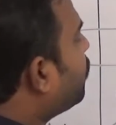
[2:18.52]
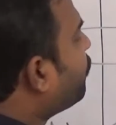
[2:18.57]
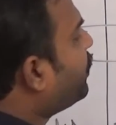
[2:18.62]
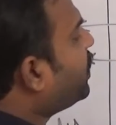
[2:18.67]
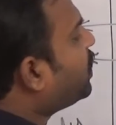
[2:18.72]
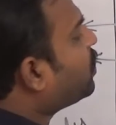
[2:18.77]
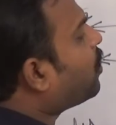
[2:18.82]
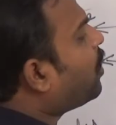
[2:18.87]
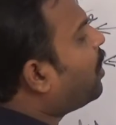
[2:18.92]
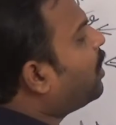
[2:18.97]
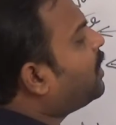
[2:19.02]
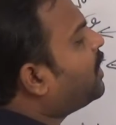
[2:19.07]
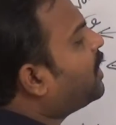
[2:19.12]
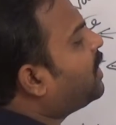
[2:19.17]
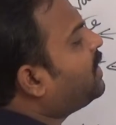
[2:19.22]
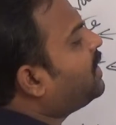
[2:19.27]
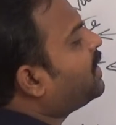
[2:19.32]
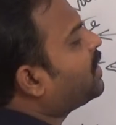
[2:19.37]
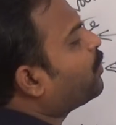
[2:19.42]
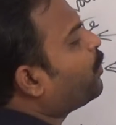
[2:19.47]
we
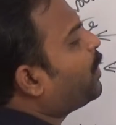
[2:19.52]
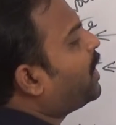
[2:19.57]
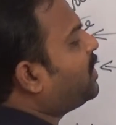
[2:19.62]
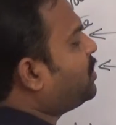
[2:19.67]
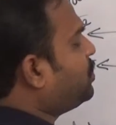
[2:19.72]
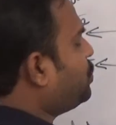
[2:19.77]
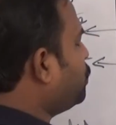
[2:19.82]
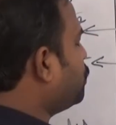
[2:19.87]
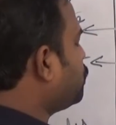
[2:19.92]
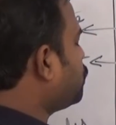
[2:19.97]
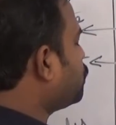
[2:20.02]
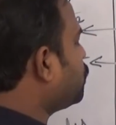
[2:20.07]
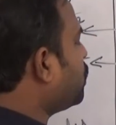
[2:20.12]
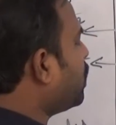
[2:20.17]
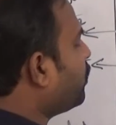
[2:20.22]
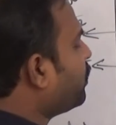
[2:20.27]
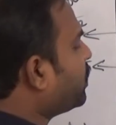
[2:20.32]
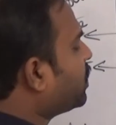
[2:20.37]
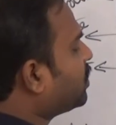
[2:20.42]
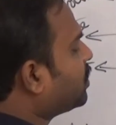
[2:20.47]
cordially invite you to
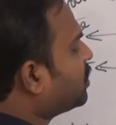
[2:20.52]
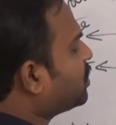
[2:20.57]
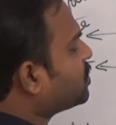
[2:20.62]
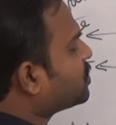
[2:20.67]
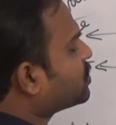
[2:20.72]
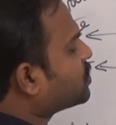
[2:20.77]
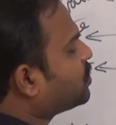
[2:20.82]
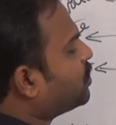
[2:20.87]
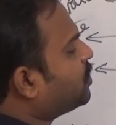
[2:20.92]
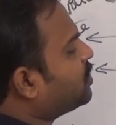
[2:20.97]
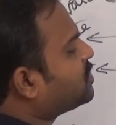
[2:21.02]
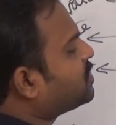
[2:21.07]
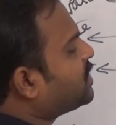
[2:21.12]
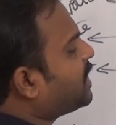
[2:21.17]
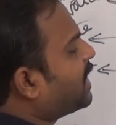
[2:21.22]
our school's